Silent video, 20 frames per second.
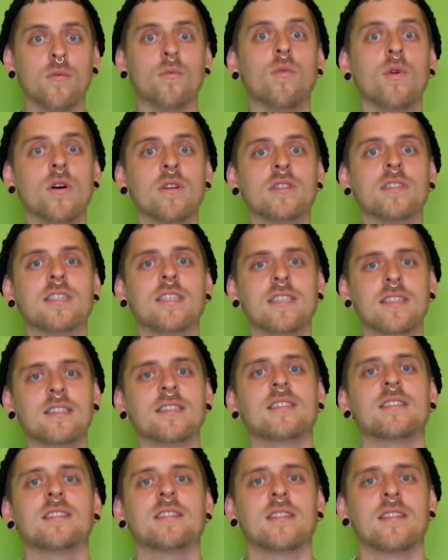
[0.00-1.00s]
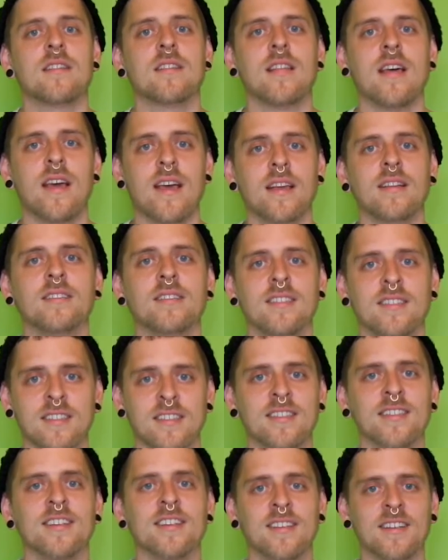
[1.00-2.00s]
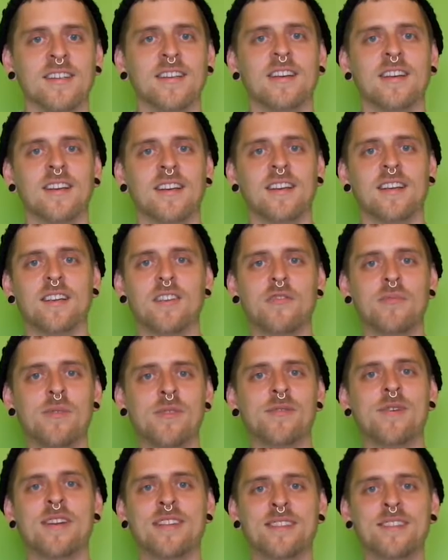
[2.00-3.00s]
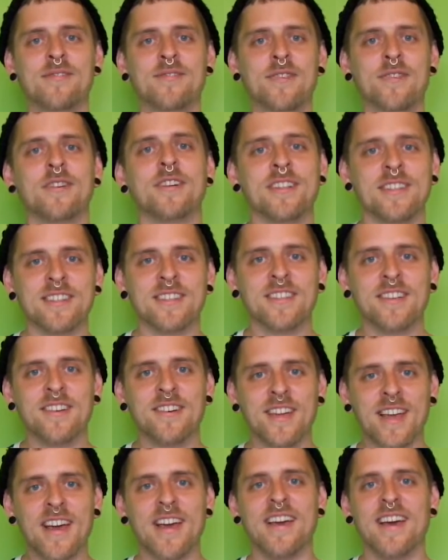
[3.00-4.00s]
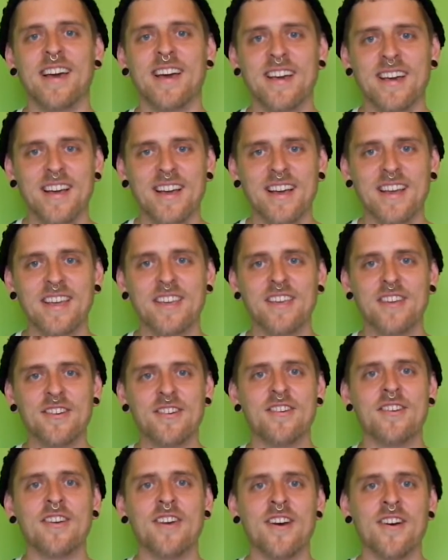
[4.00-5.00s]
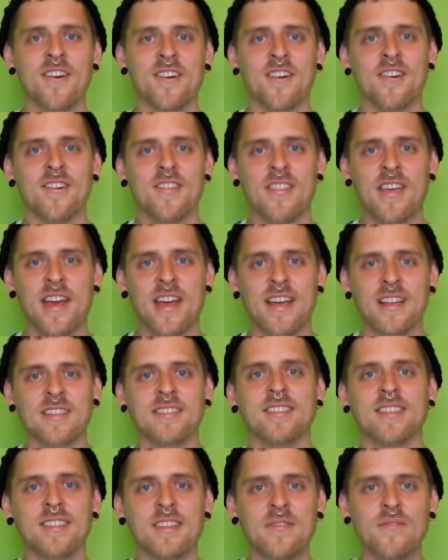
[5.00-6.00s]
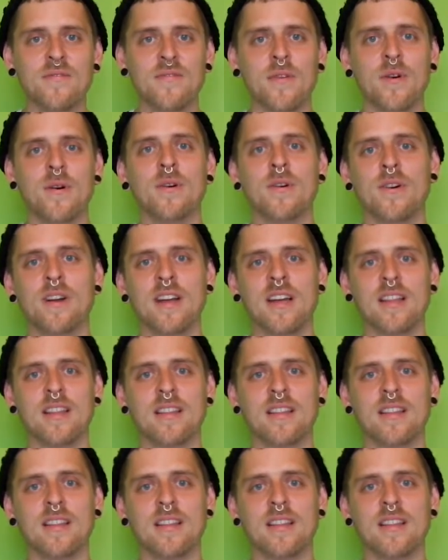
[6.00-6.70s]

what is the ending? You've been waiting for it. Okay, here you go. The ending for